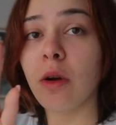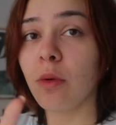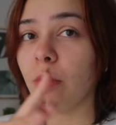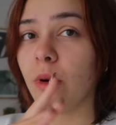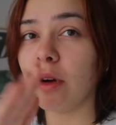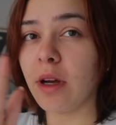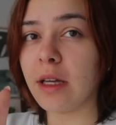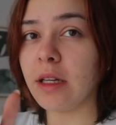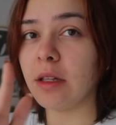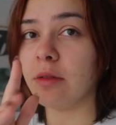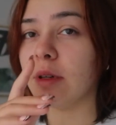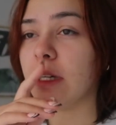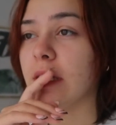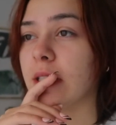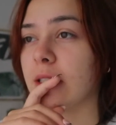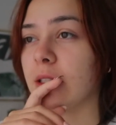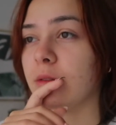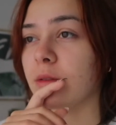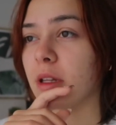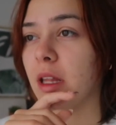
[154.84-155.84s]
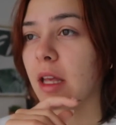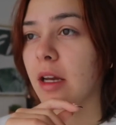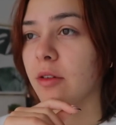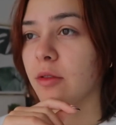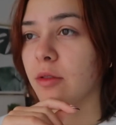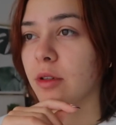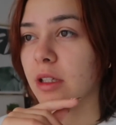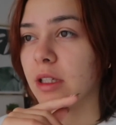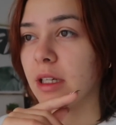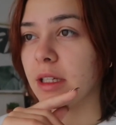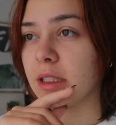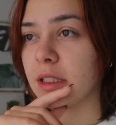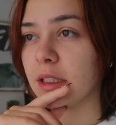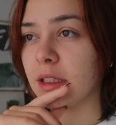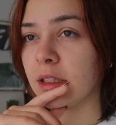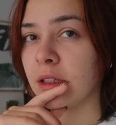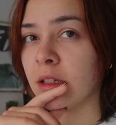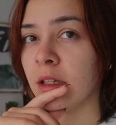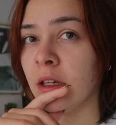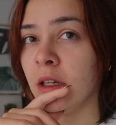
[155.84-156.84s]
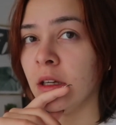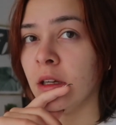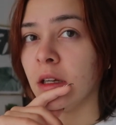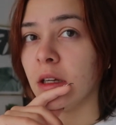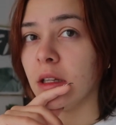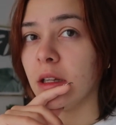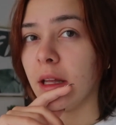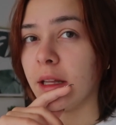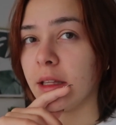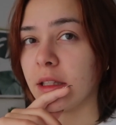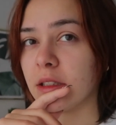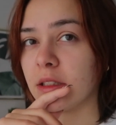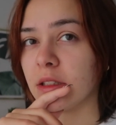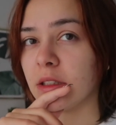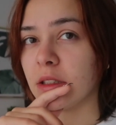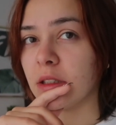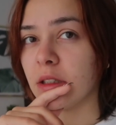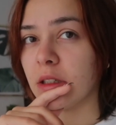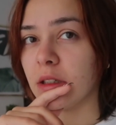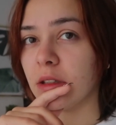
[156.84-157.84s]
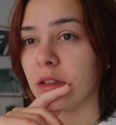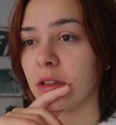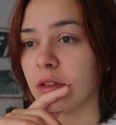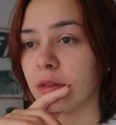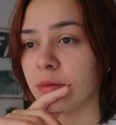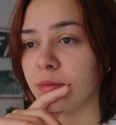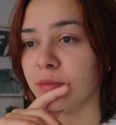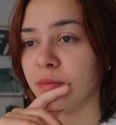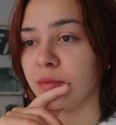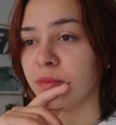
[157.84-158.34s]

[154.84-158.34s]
Well, anyways, they were like organizing like this um,